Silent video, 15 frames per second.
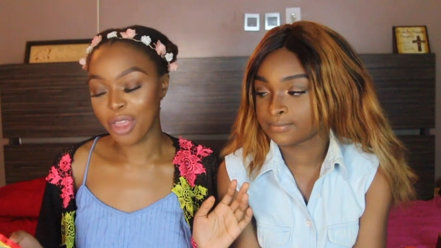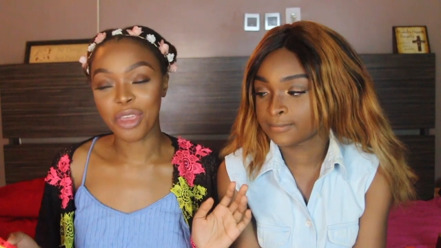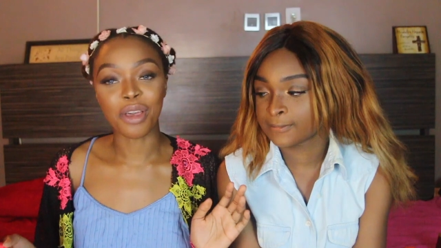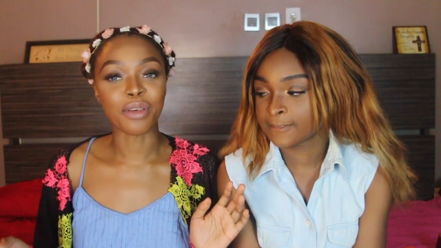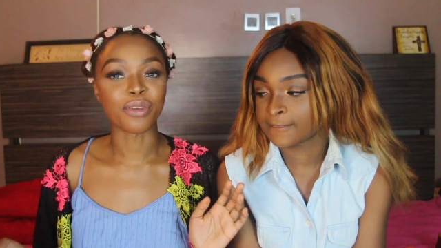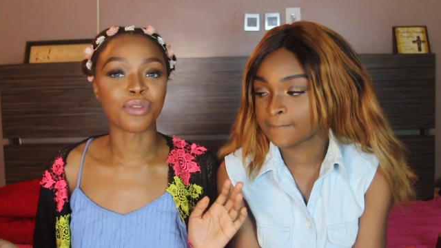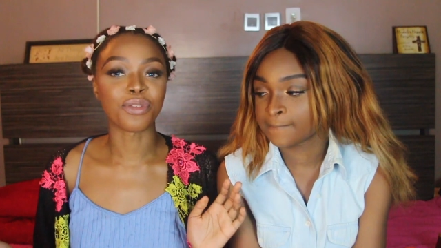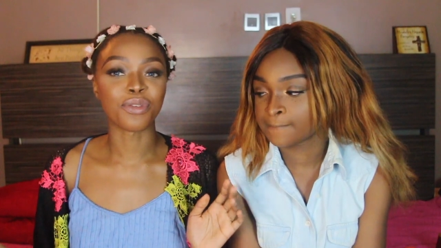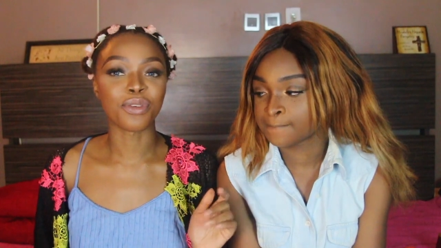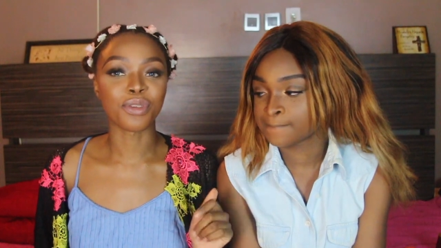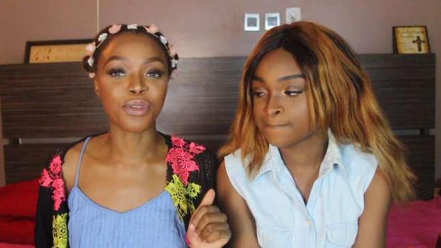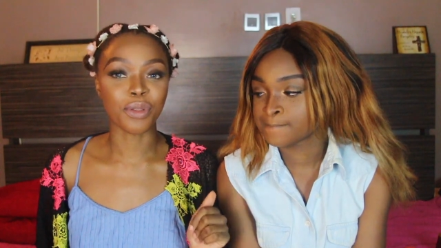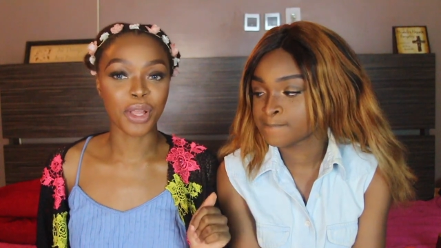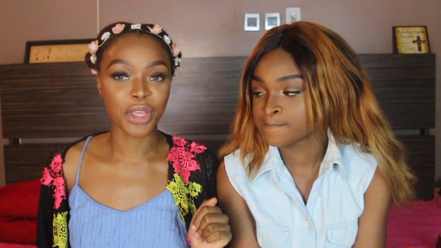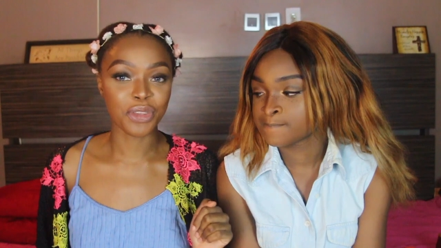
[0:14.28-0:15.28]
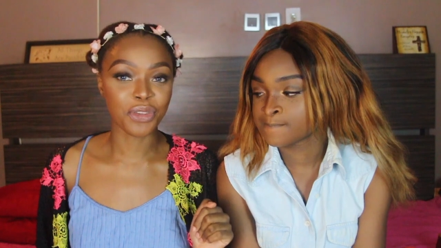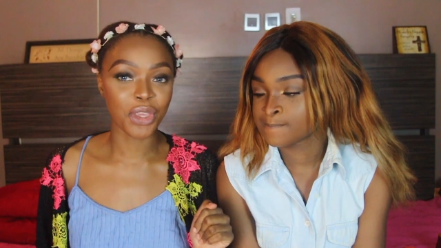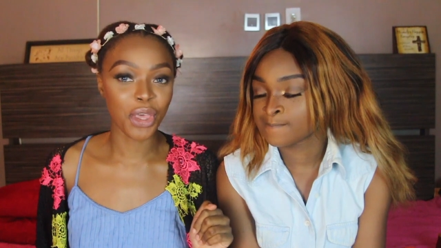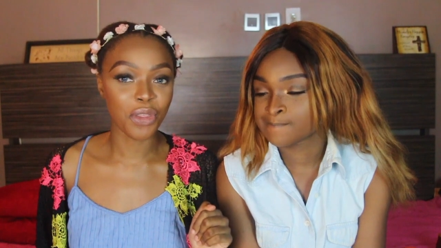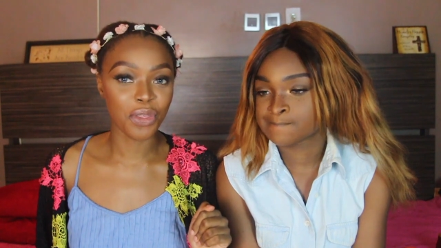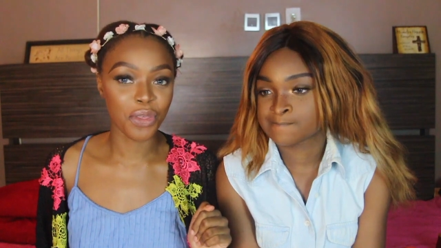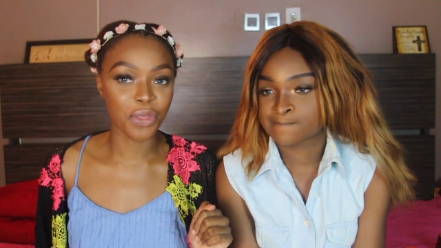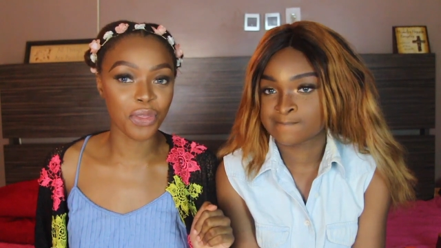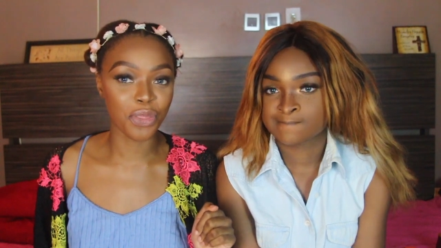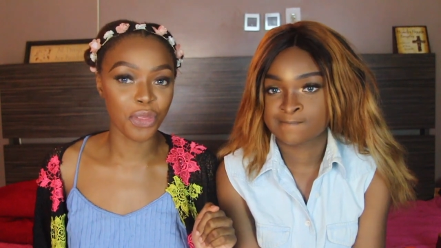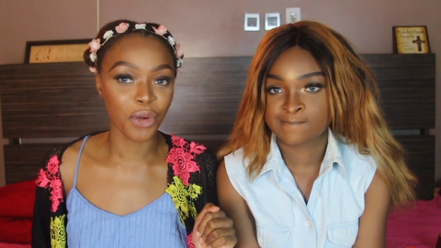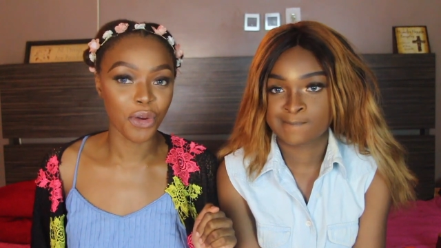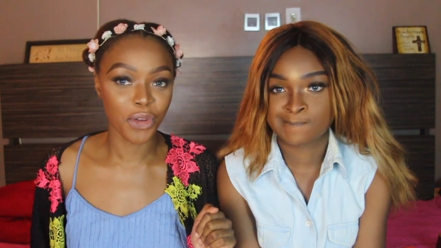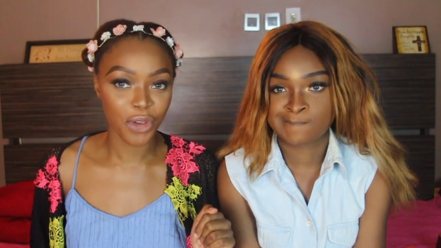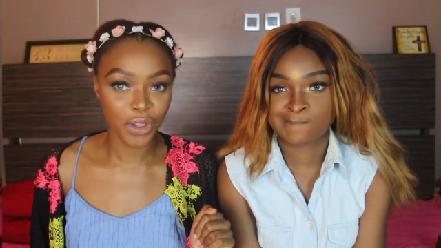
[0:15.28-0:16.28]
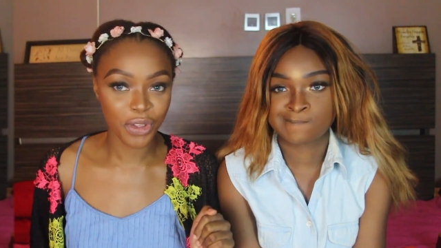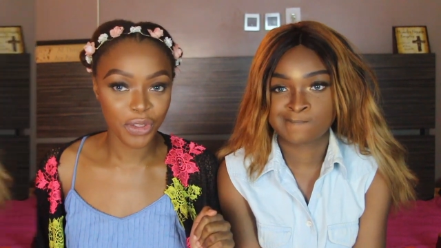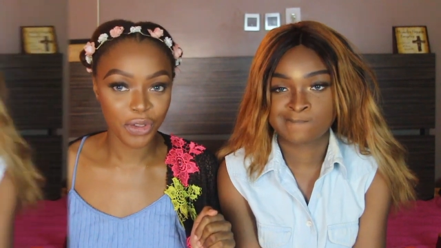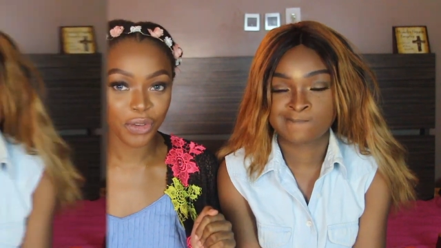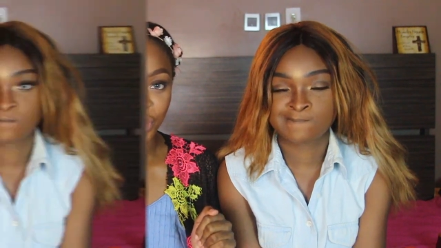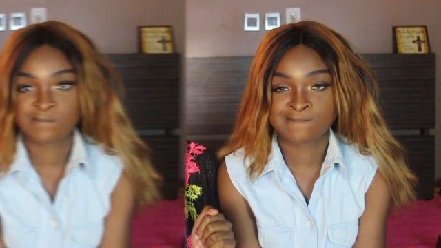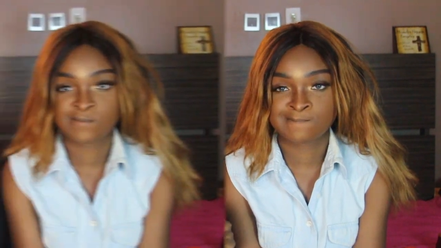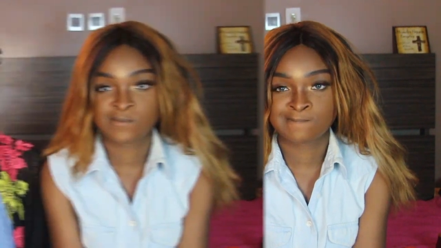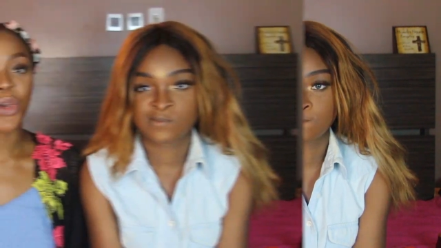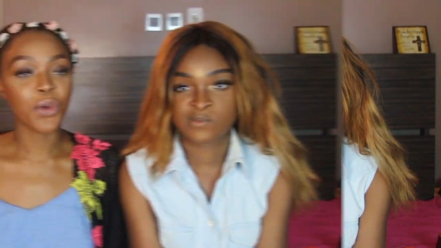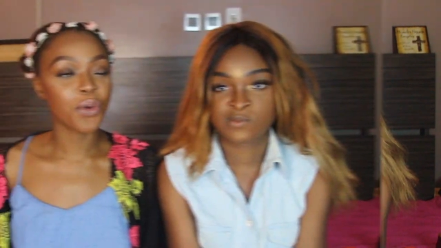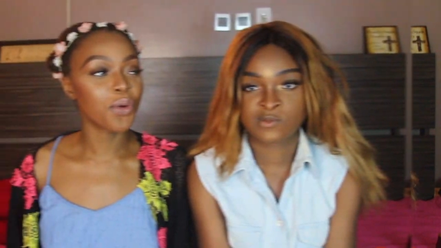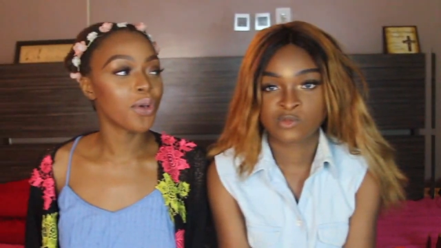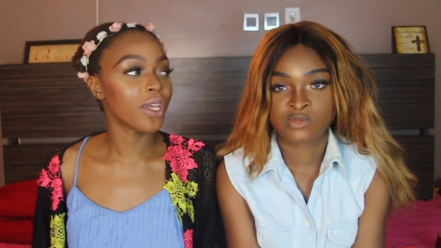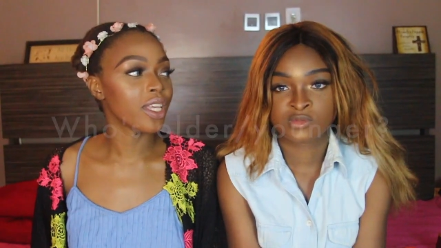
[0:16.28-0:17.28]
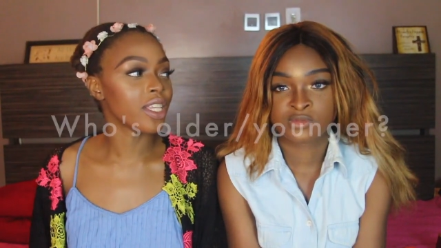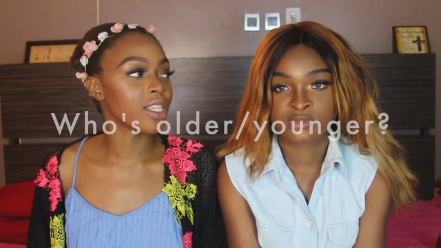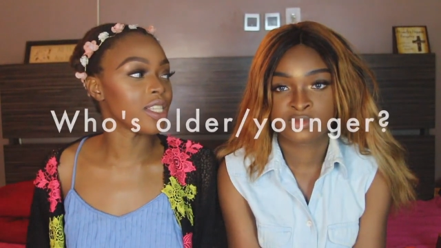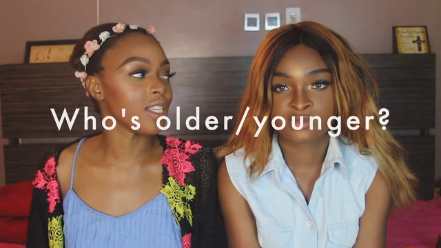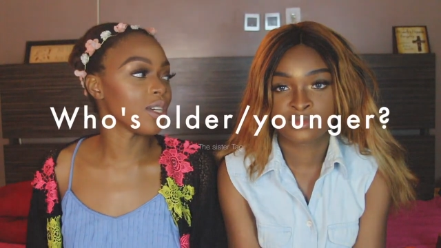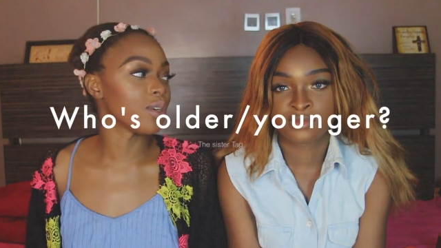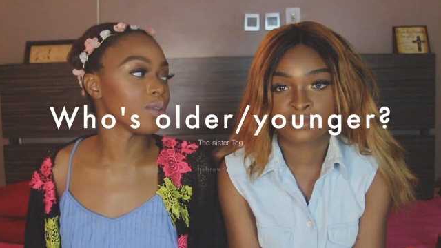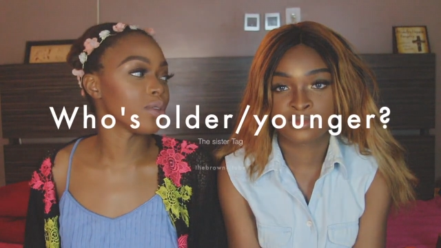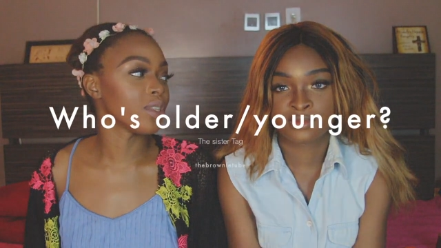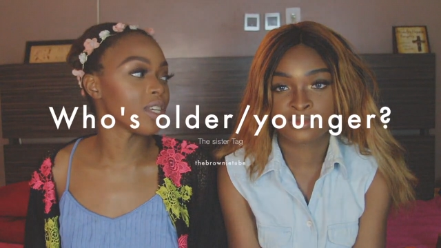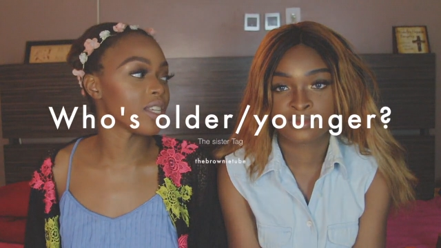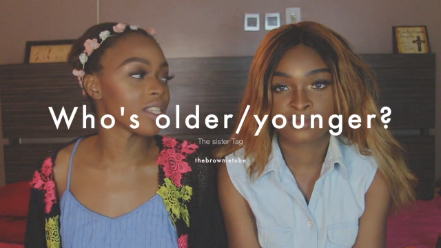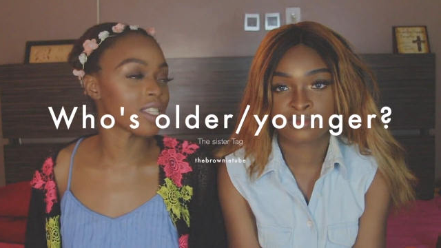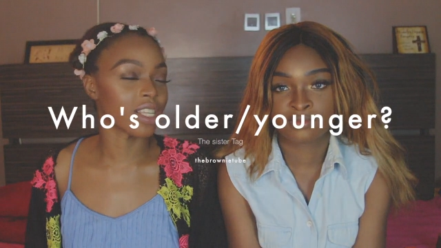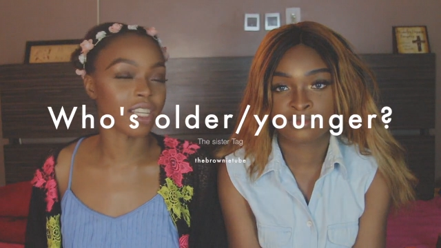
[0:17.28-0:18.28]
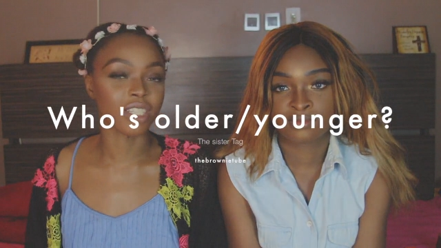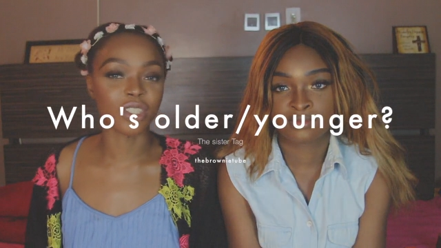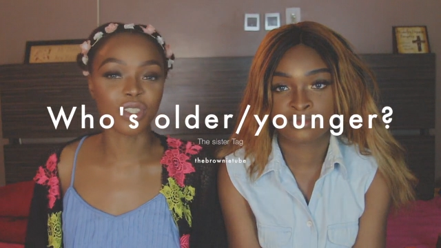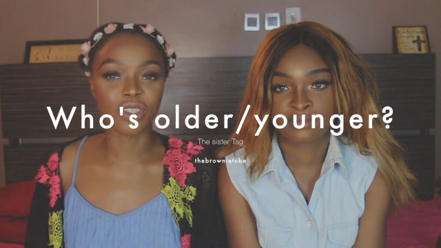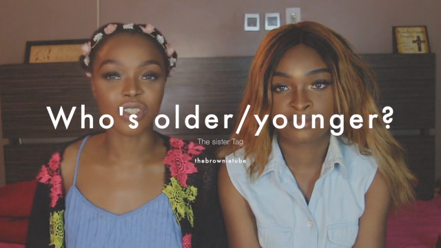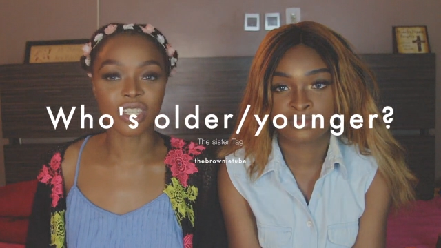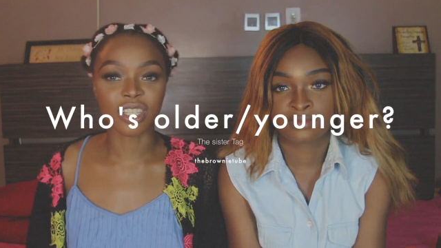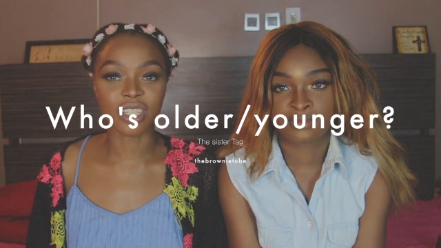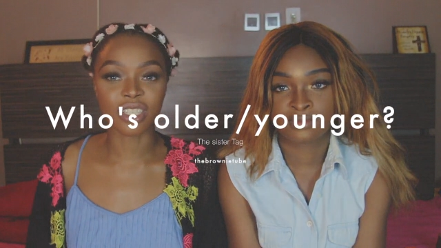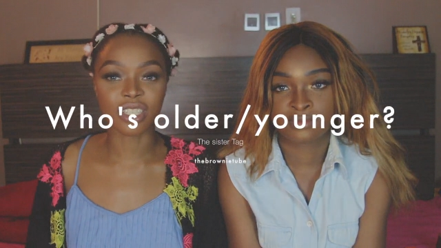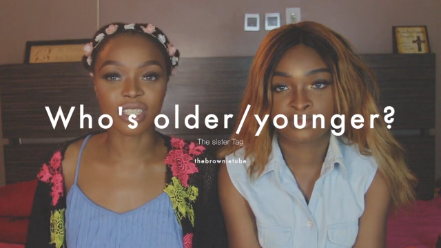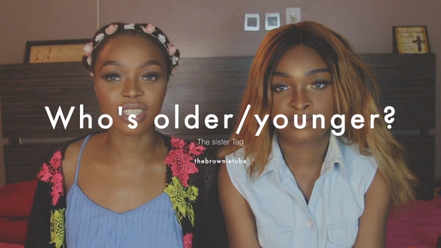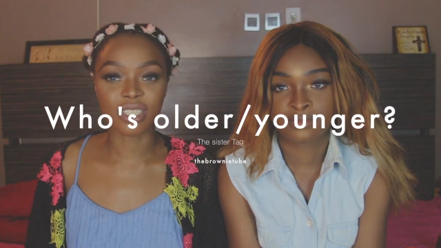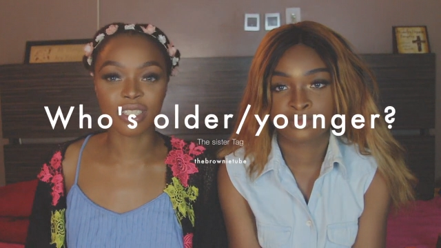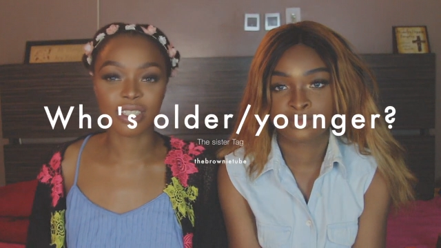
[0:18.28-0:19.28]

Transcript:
Speaker 1: Yes, so let's get started. Who is the oldest / youngest?